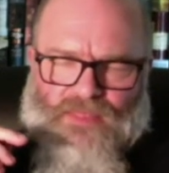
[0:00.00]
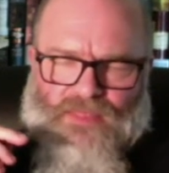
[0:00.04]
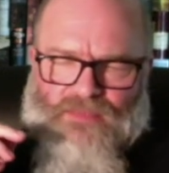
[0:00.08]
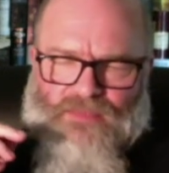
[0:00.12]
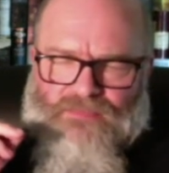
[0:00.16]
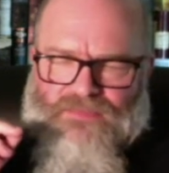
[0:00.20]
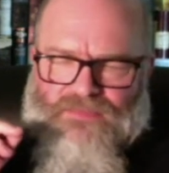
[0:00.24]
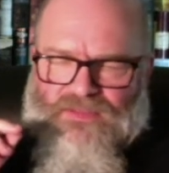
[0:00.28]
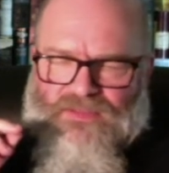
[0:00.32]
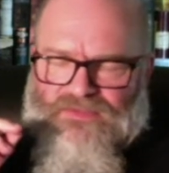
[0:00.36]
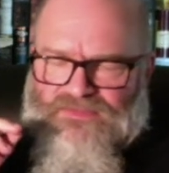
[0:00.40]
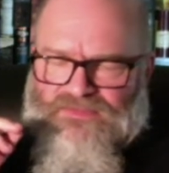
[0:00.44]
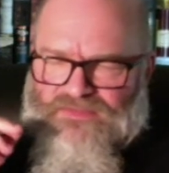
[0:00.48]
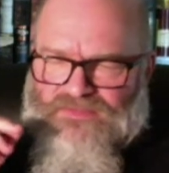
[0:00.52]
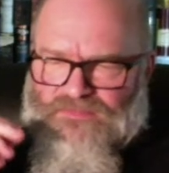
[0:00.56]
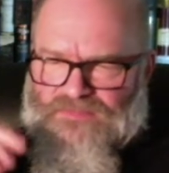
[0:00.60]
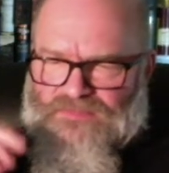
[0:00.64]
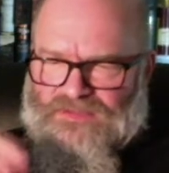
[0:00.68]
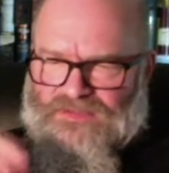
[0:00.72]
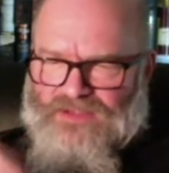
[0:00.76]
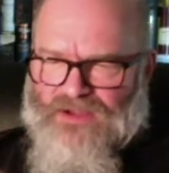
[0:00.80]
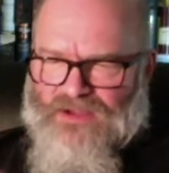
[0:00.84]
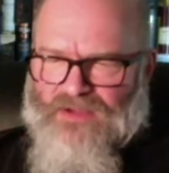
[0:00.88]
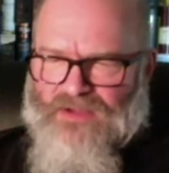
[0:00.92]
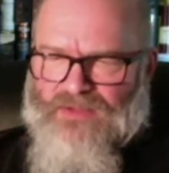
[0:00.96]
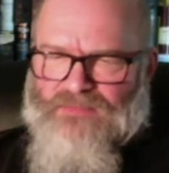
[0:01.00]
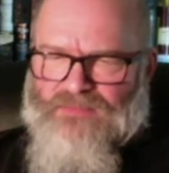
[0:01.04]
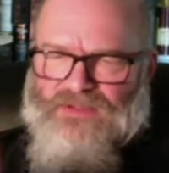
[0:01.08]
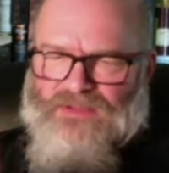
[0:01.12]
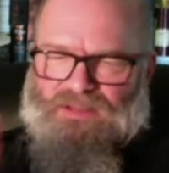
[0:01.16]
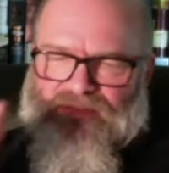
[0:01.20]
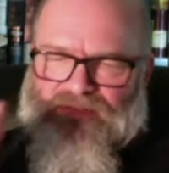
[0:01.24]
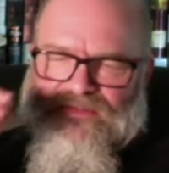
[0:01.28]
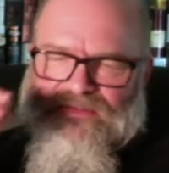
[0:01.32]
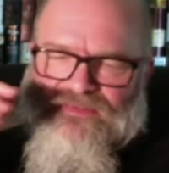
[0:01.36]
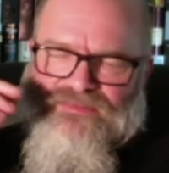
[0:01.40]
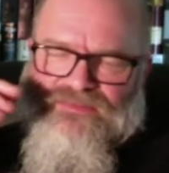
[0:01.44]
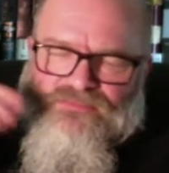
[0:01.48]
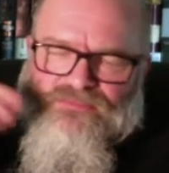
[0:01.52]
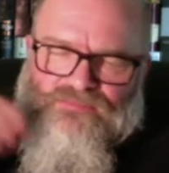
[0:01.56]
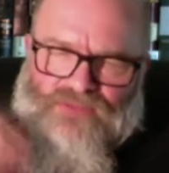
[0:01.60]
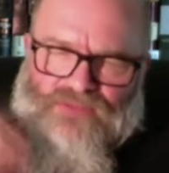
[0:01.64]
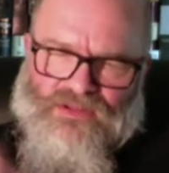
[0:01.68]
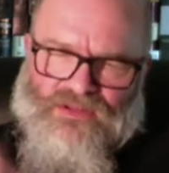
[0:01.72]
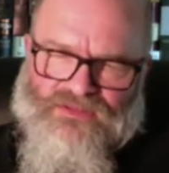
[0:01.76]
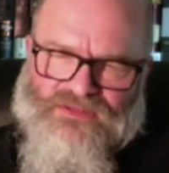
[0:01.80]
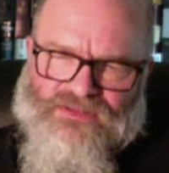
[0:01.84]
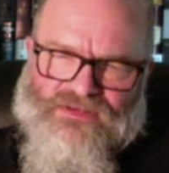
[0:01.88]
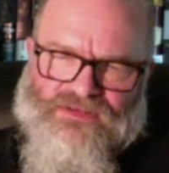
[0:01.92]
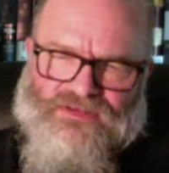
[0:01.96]
there's some caramel, there's
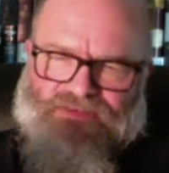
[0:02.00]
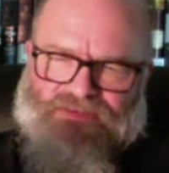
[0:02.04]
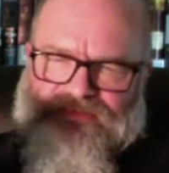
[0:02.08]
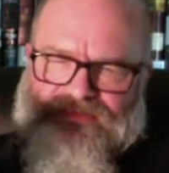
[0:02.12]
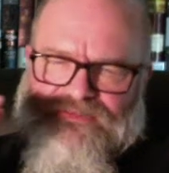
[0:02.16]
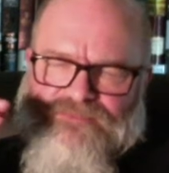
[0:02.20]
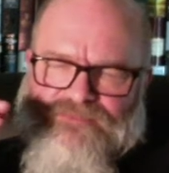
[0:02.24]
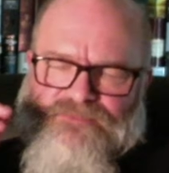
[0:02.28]
maltiness.